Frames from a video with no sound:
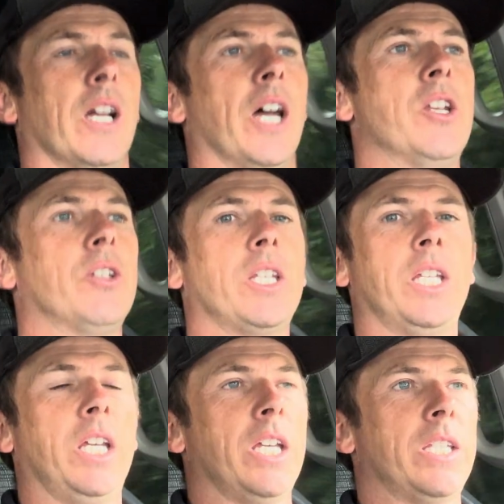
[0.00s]
Another
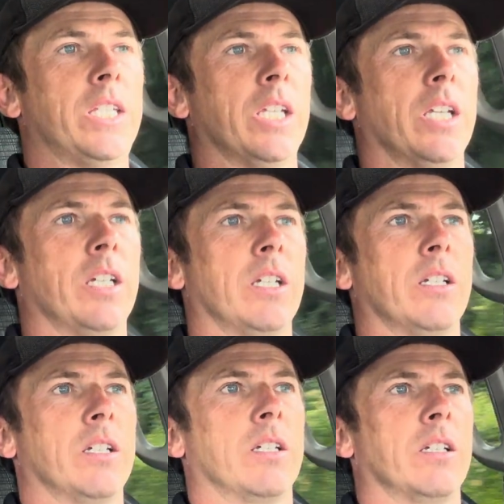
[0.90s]
thing is
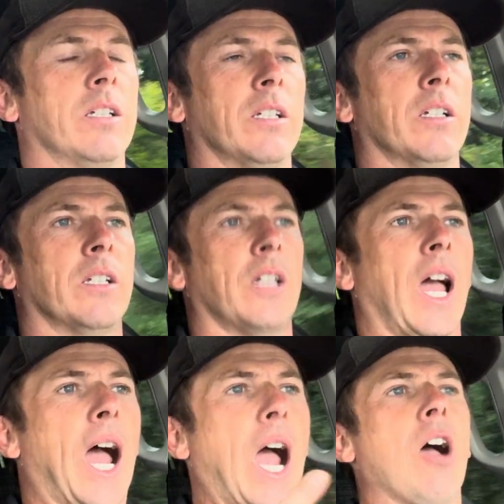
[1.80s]

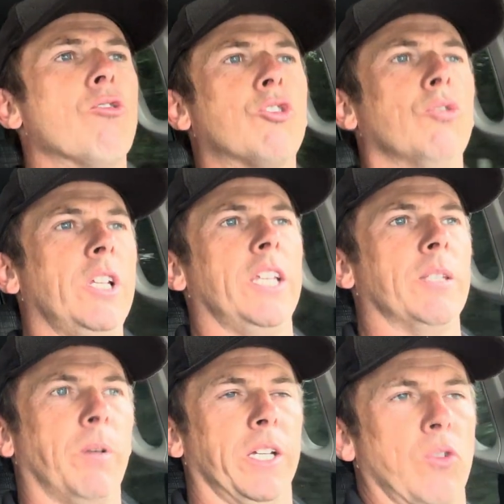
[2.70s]
how to lean
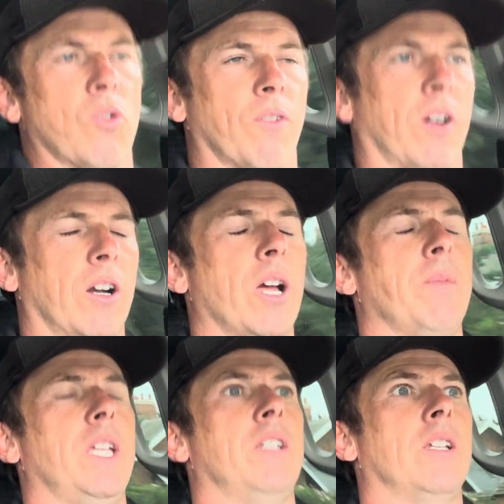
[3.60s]
the bike over. I
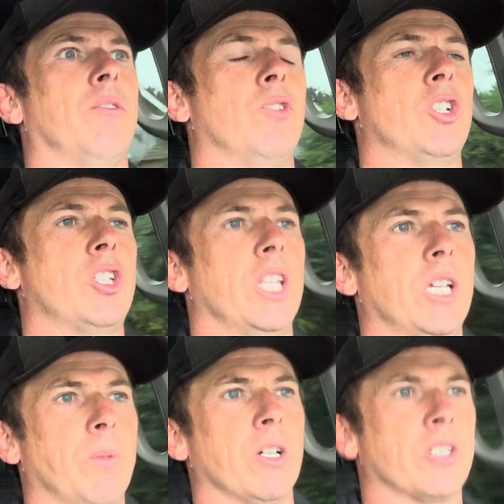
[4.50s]
mean, if we just think
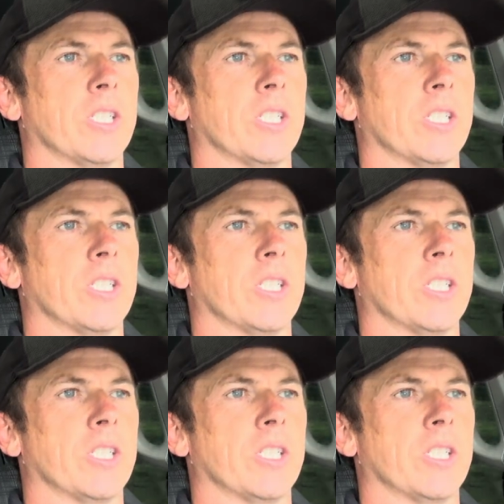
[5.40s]
about